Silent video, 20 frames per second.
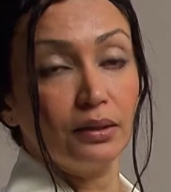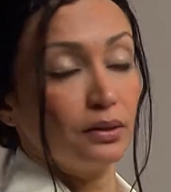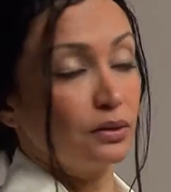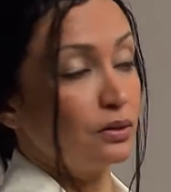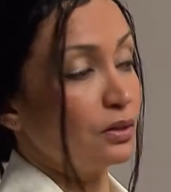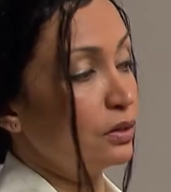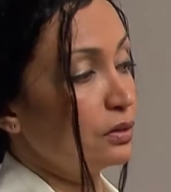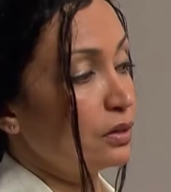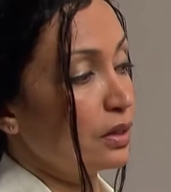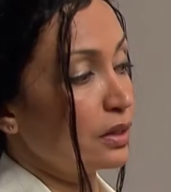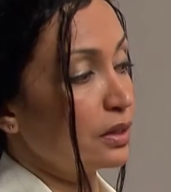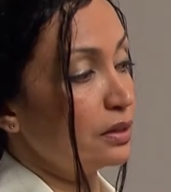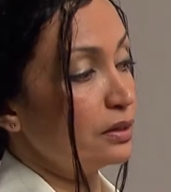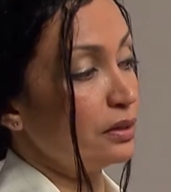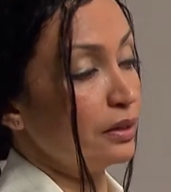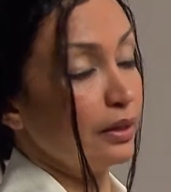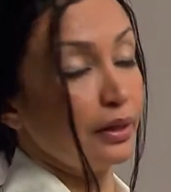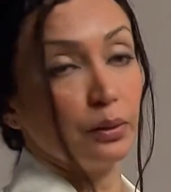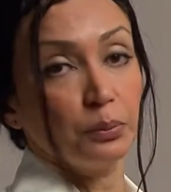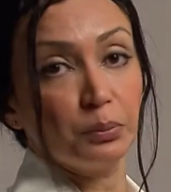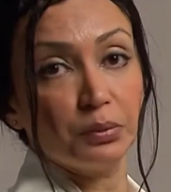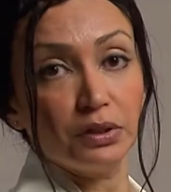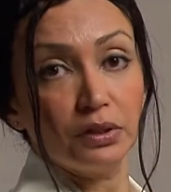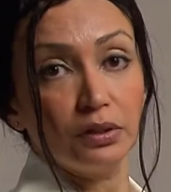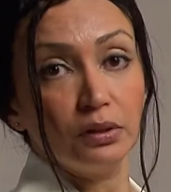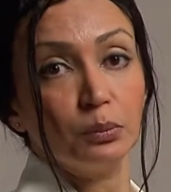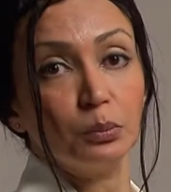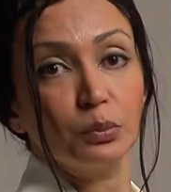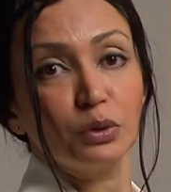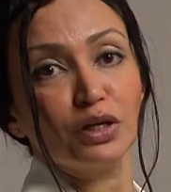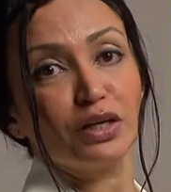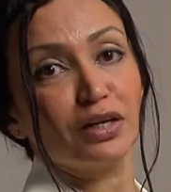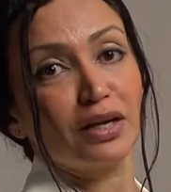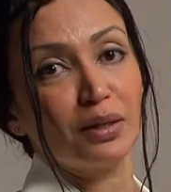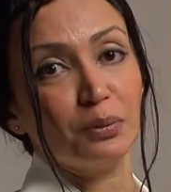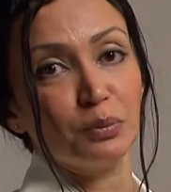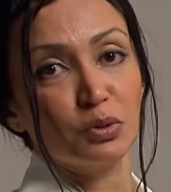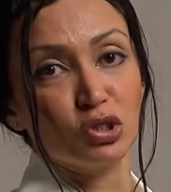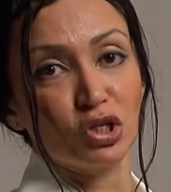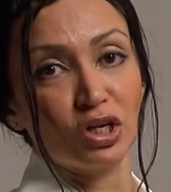So now we have understood
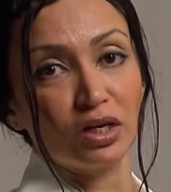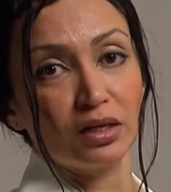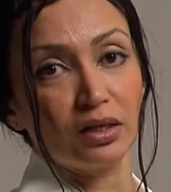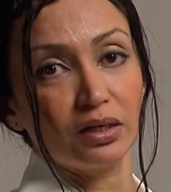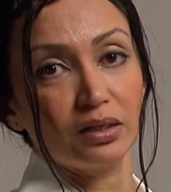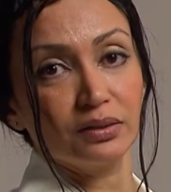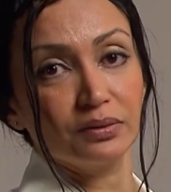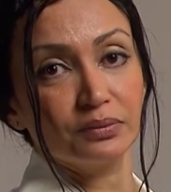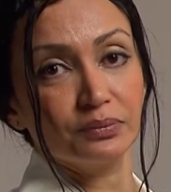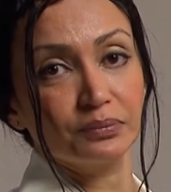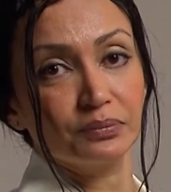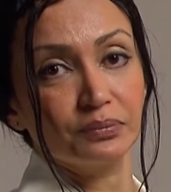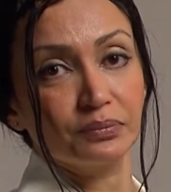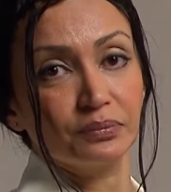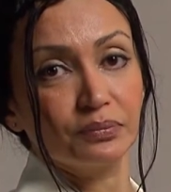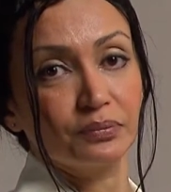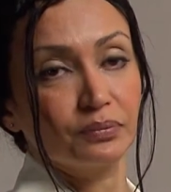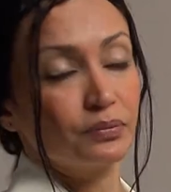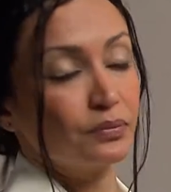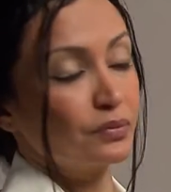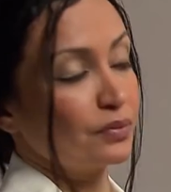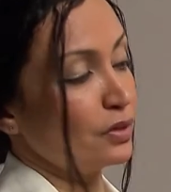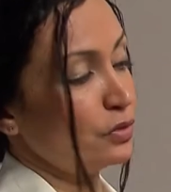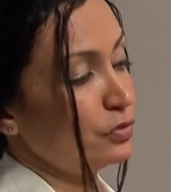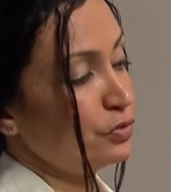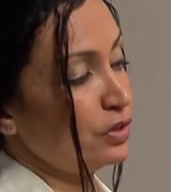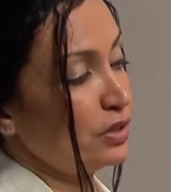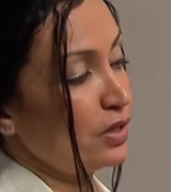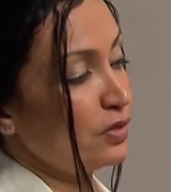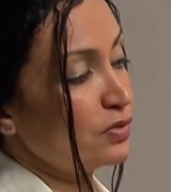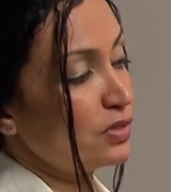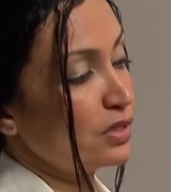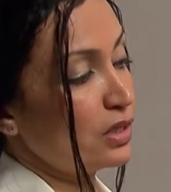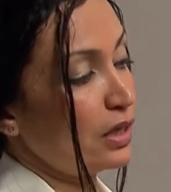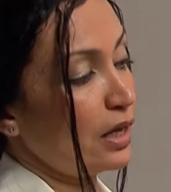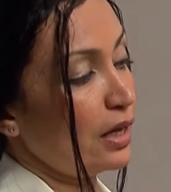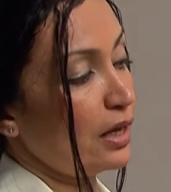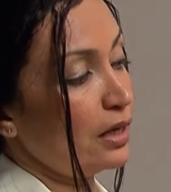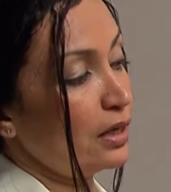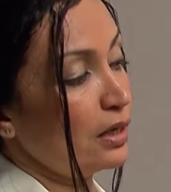that A can donate blood to AB
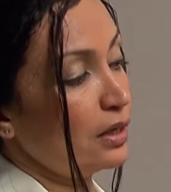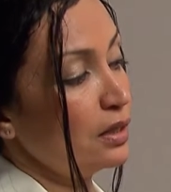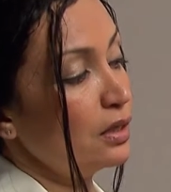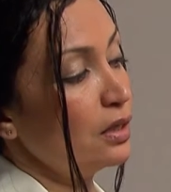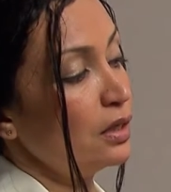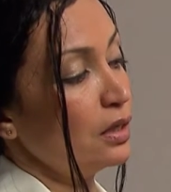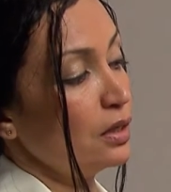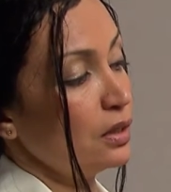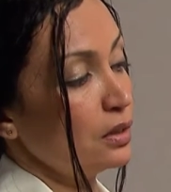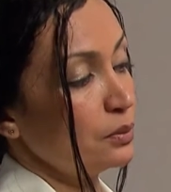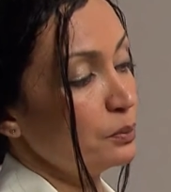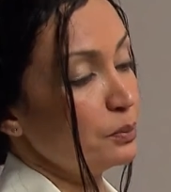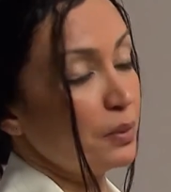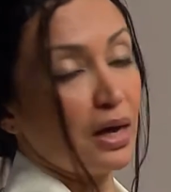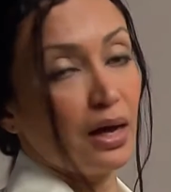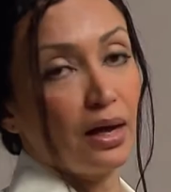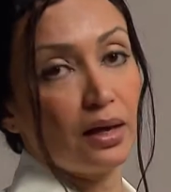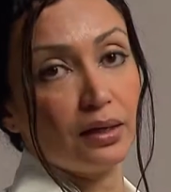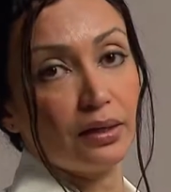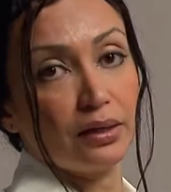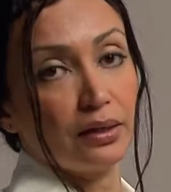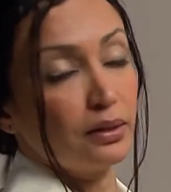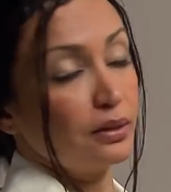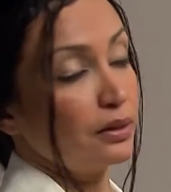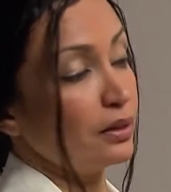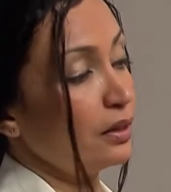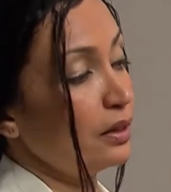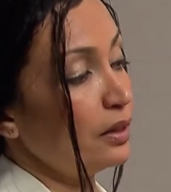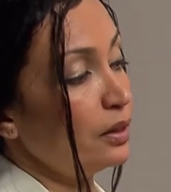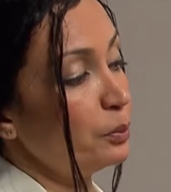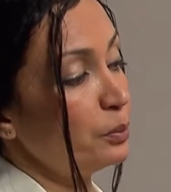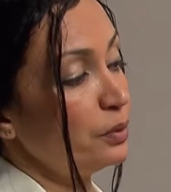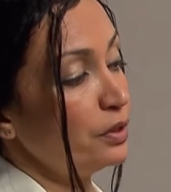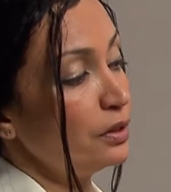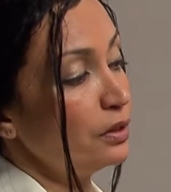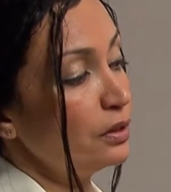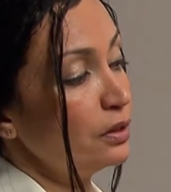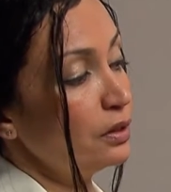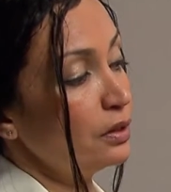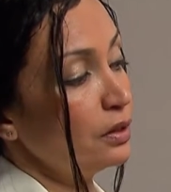without considerable problems,
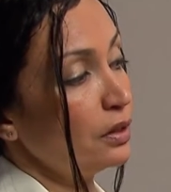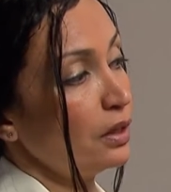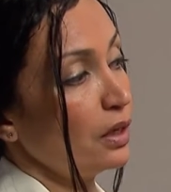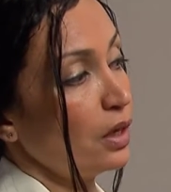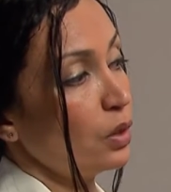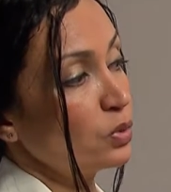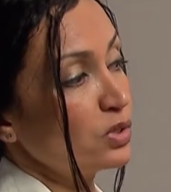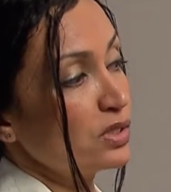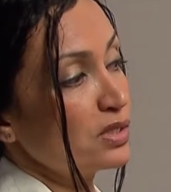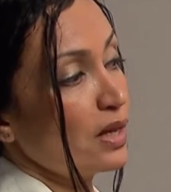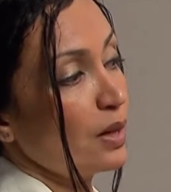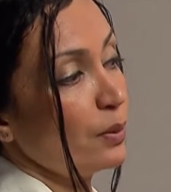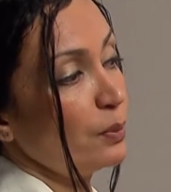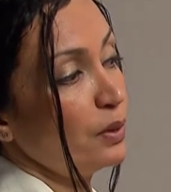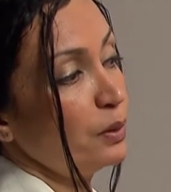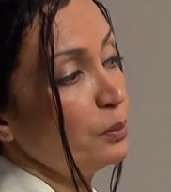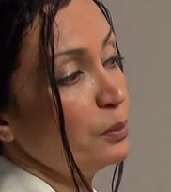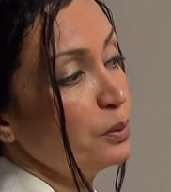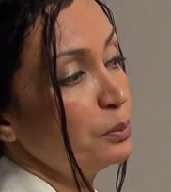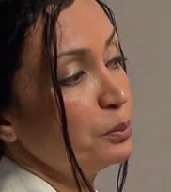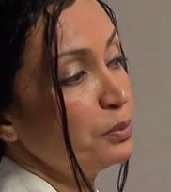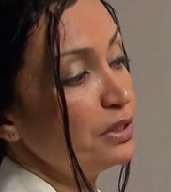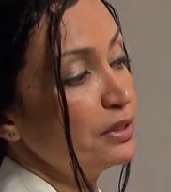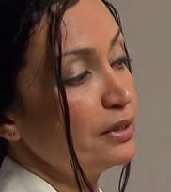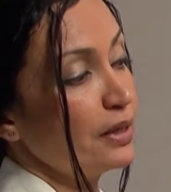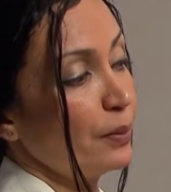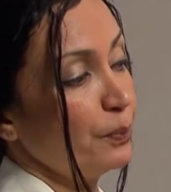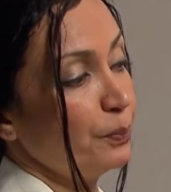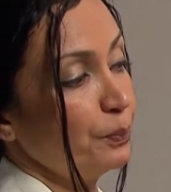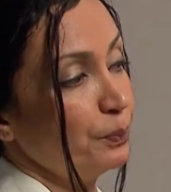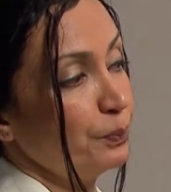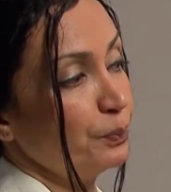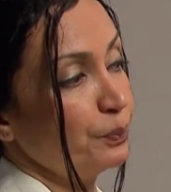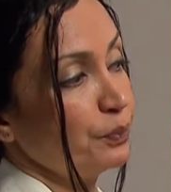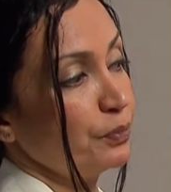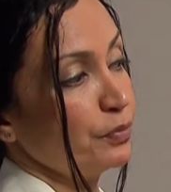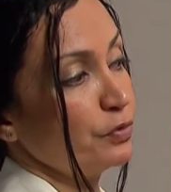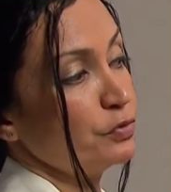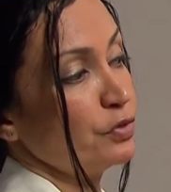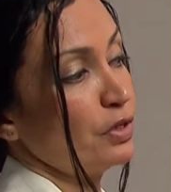and the same
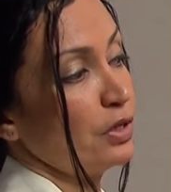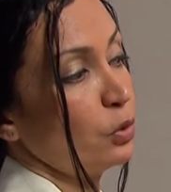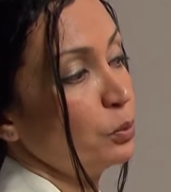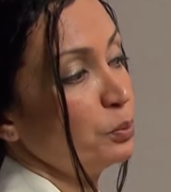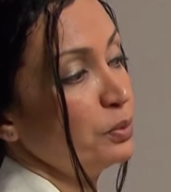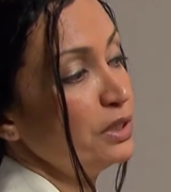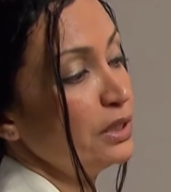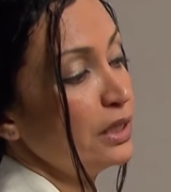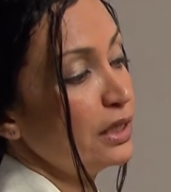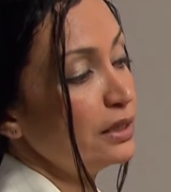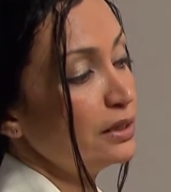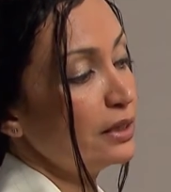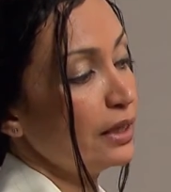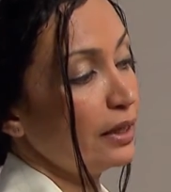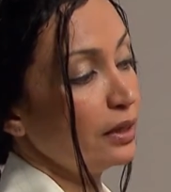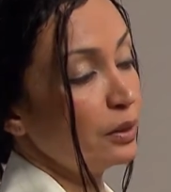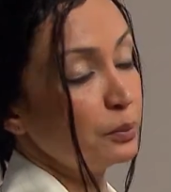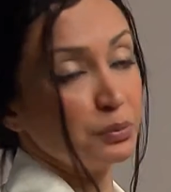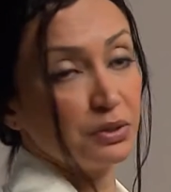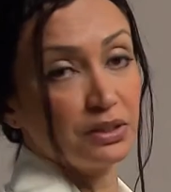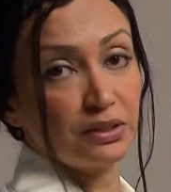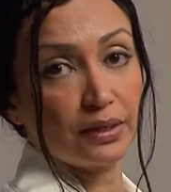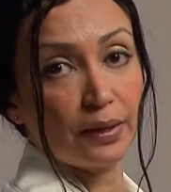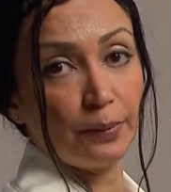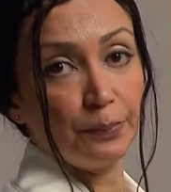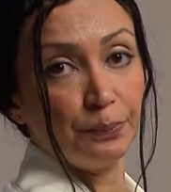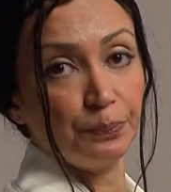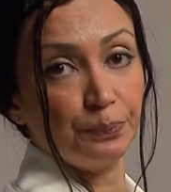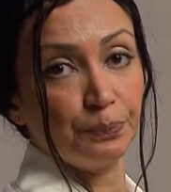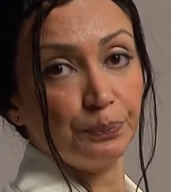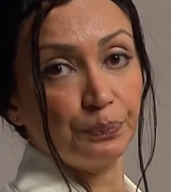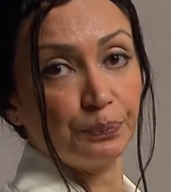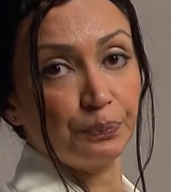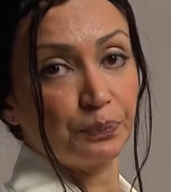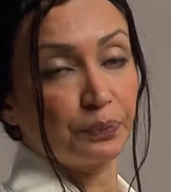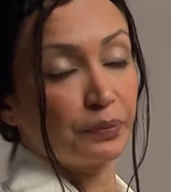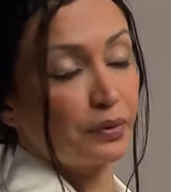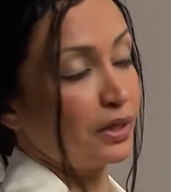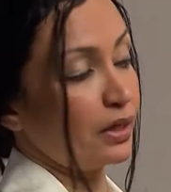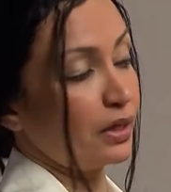if B donates blood to AB.